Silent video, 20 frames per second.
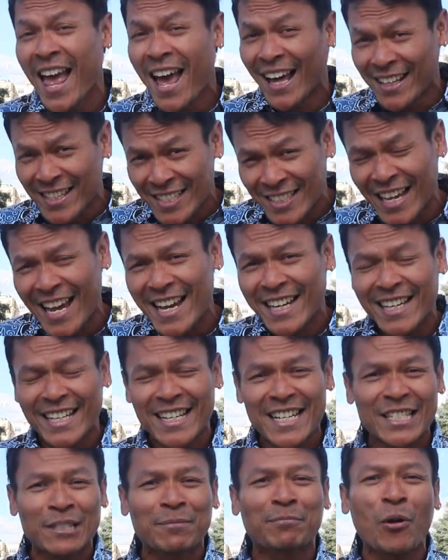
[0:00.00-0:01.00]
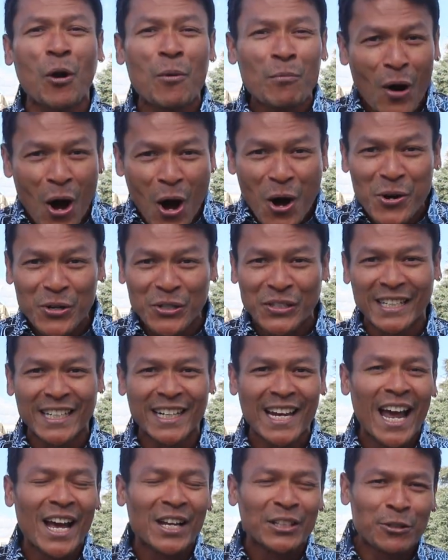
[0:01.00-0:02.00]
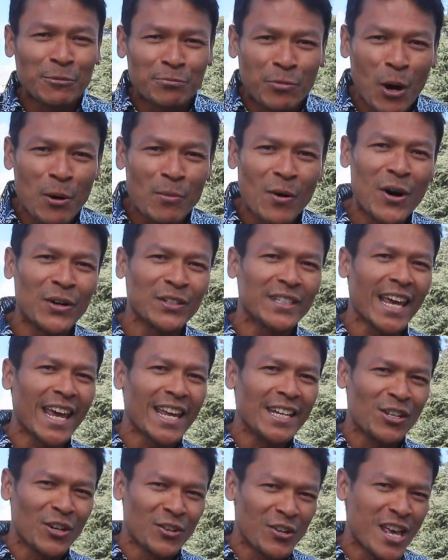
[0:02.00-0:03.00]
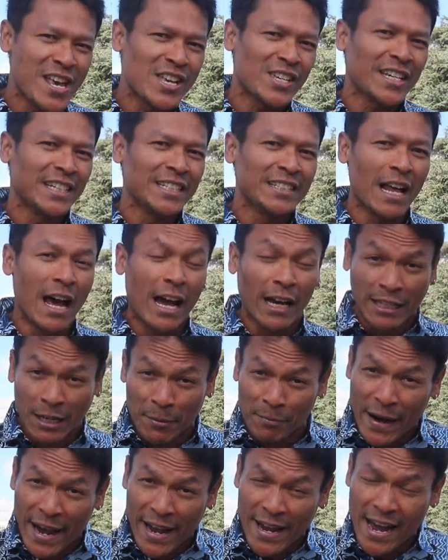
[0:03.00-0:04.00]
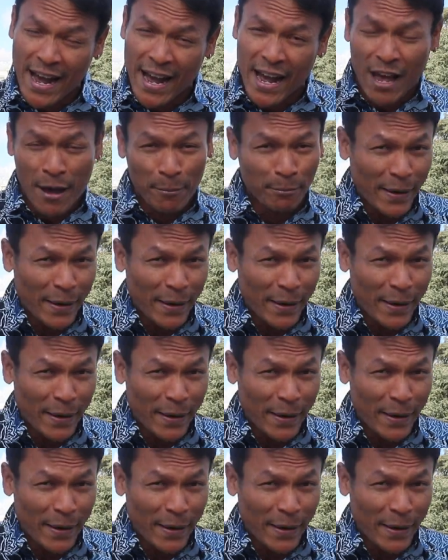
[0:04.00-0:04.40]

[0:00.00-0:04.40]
The second is to promote Indonesian kebaya,